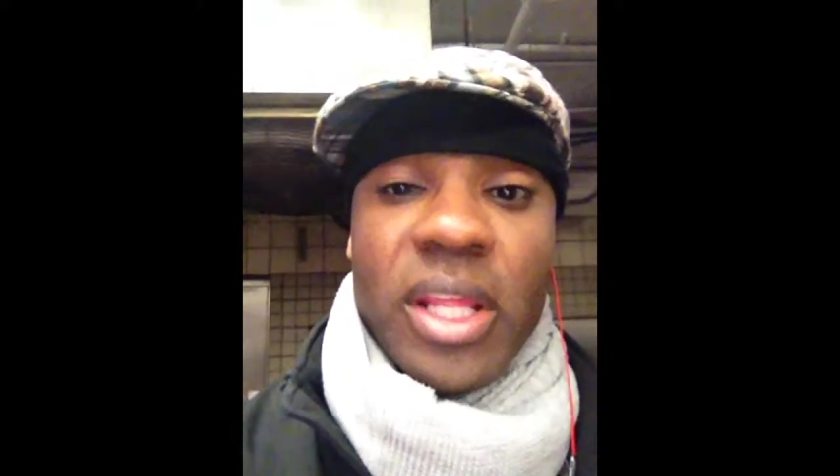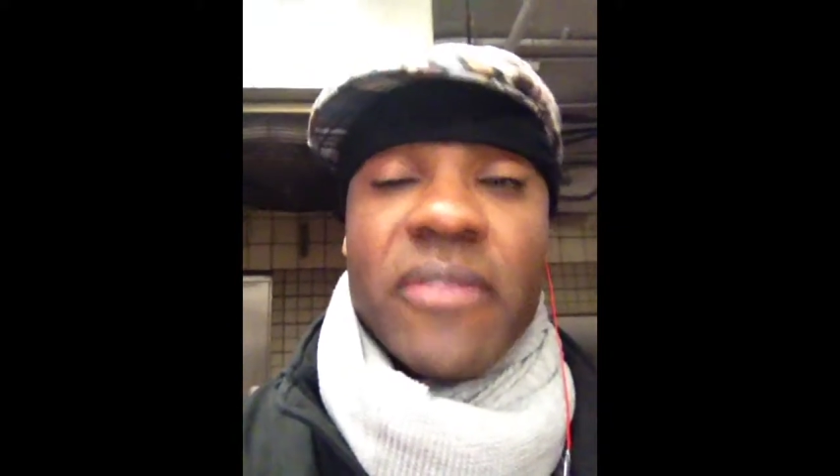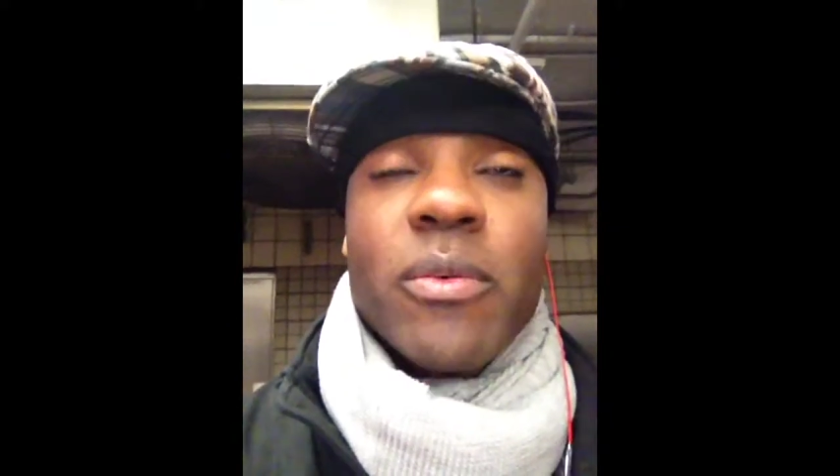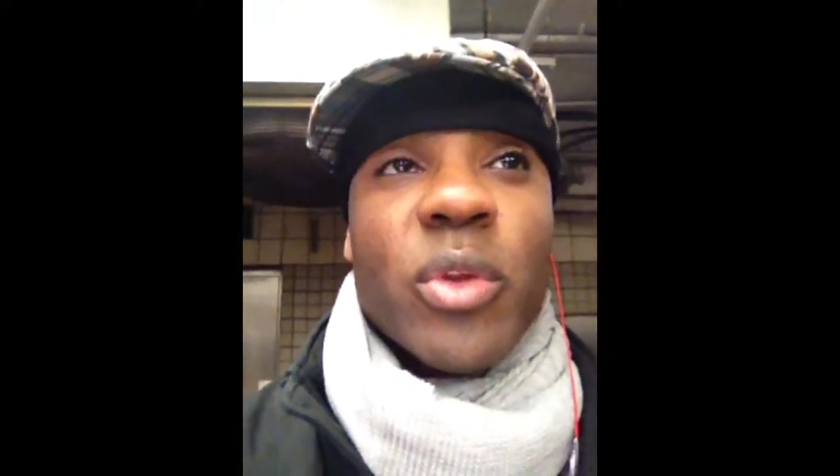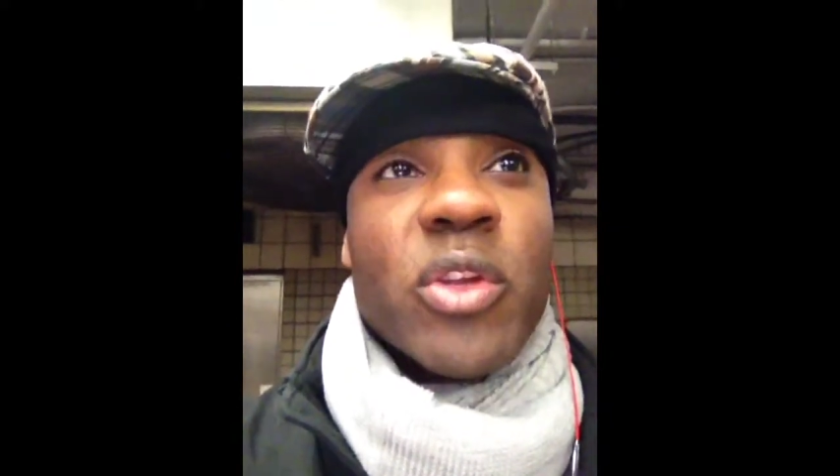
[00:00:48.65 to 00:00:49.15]

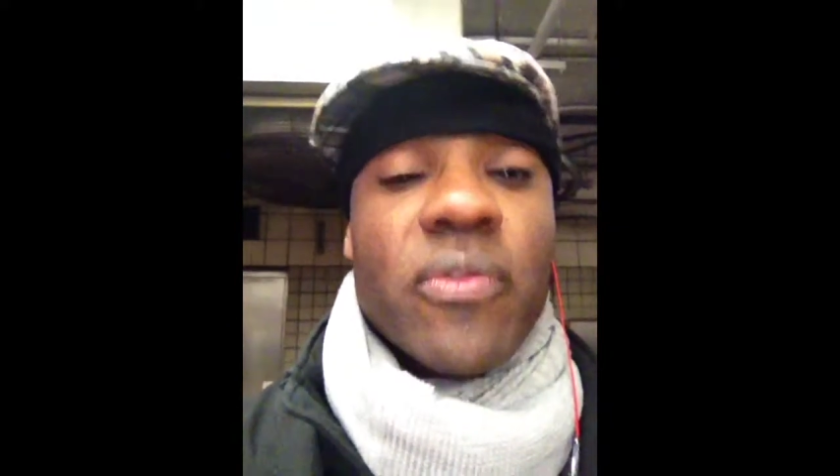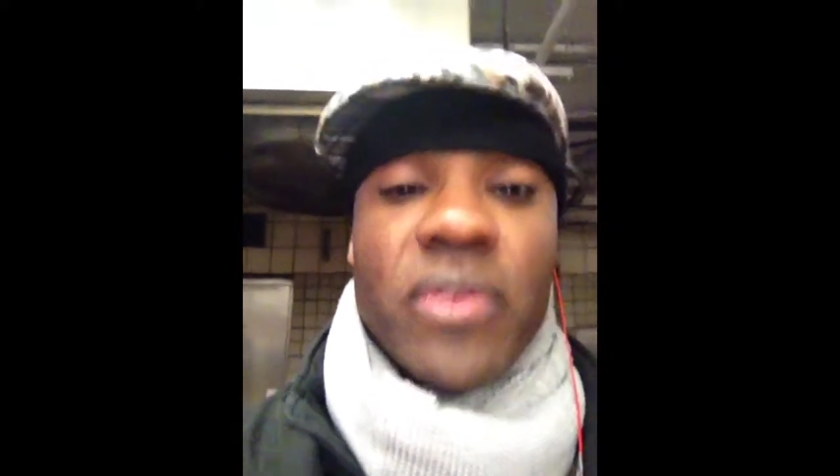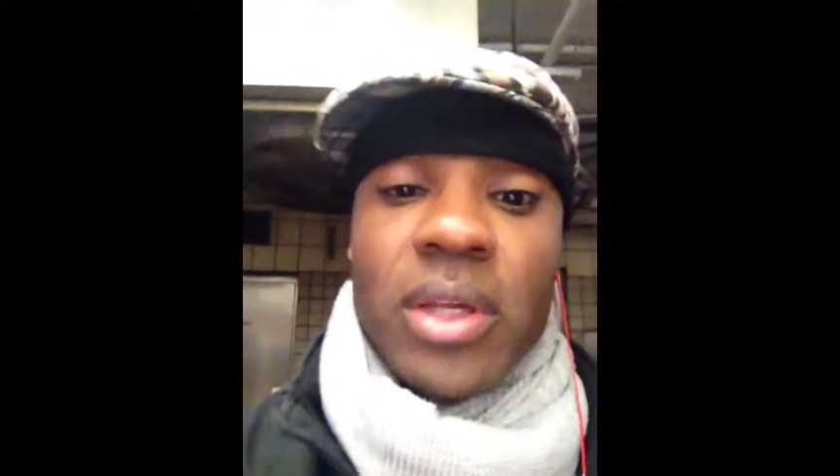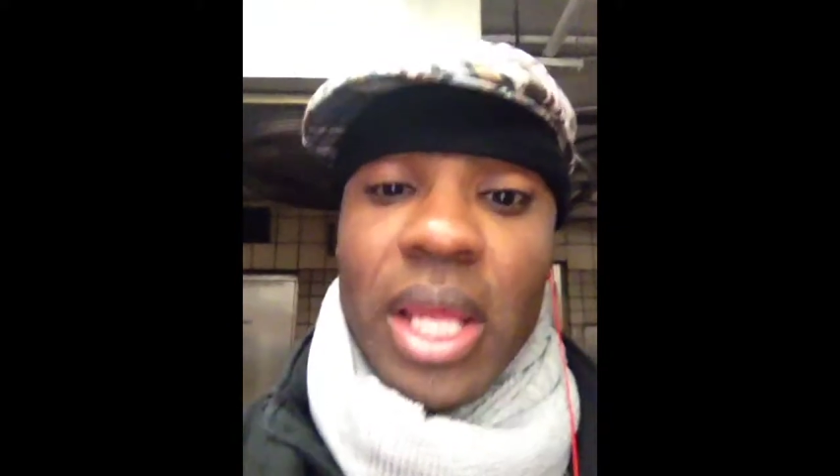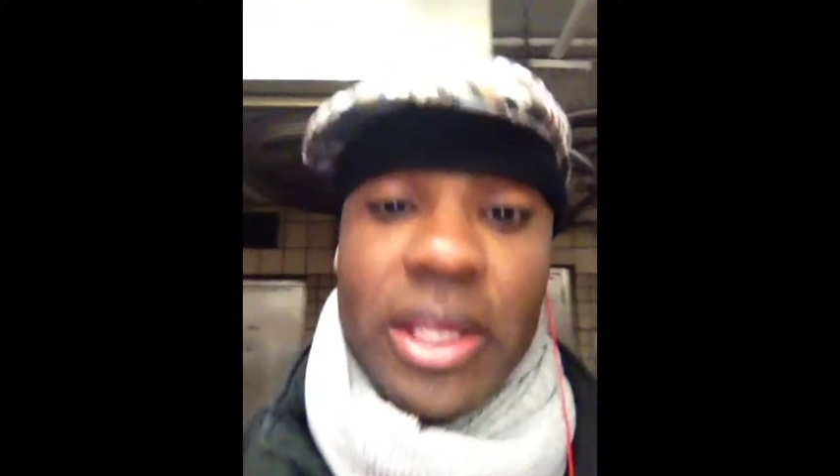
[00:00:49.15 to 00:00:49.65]
Even when you
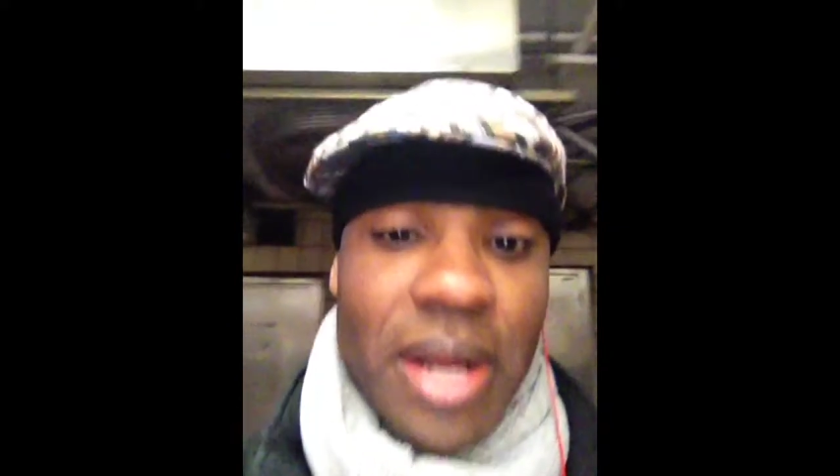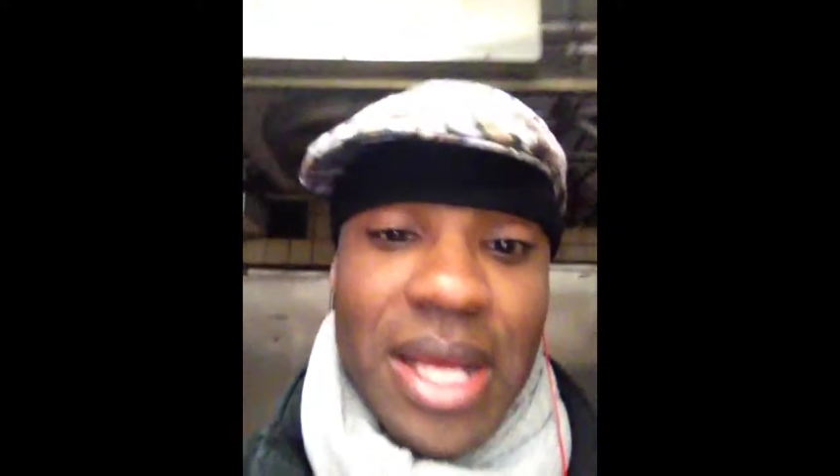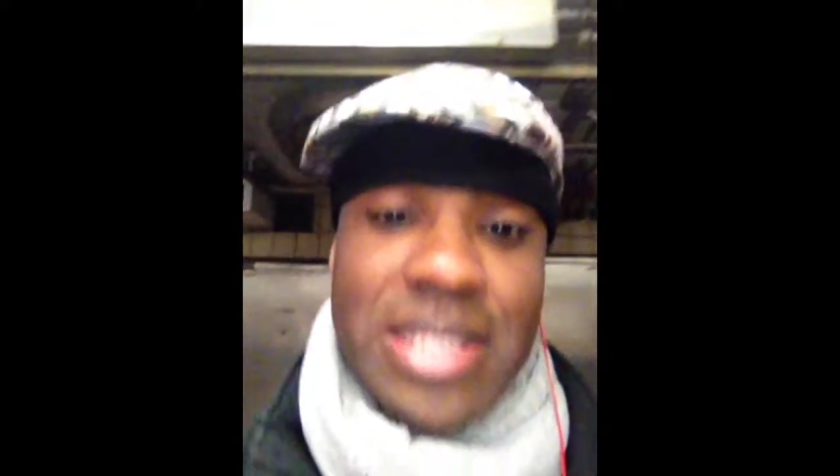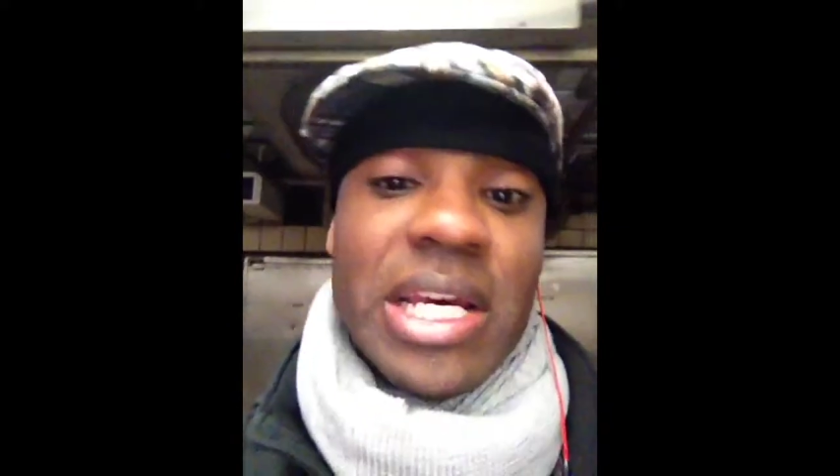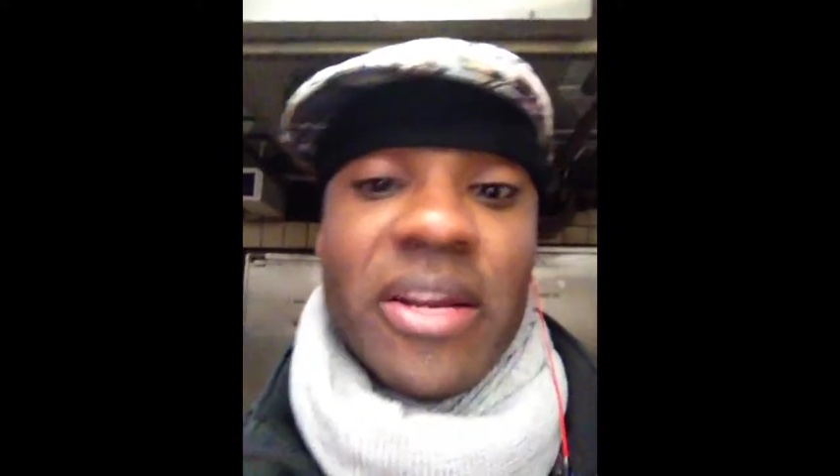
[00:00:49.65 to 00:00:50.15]
feel like you're
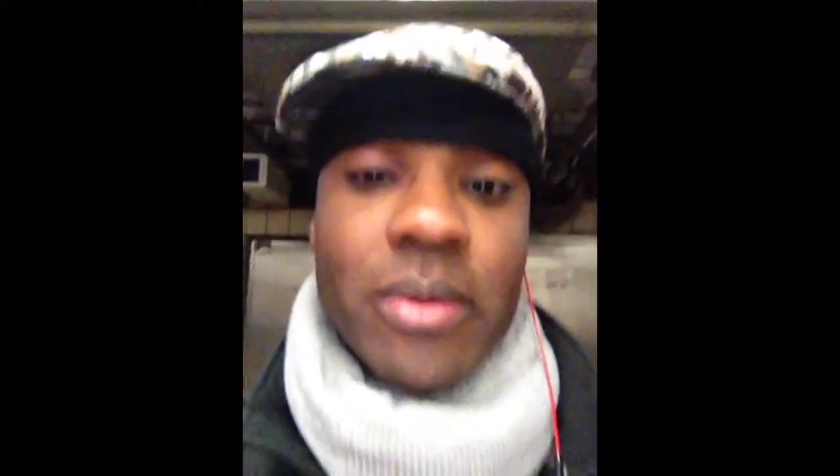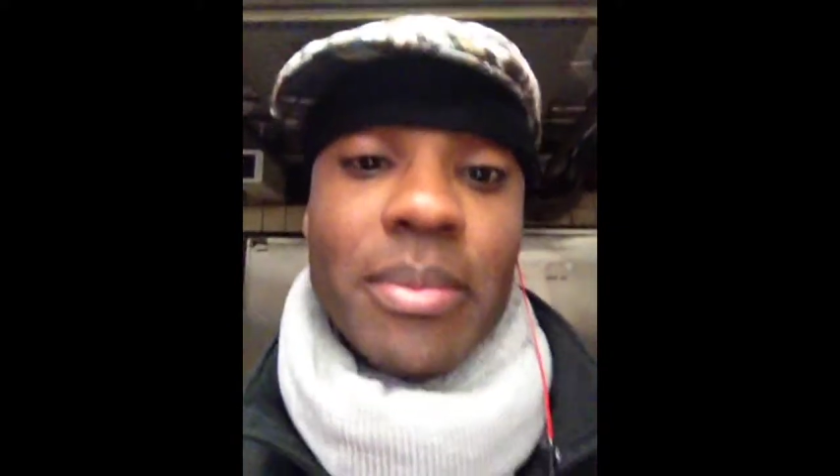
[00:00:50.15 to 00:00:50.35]
outside of your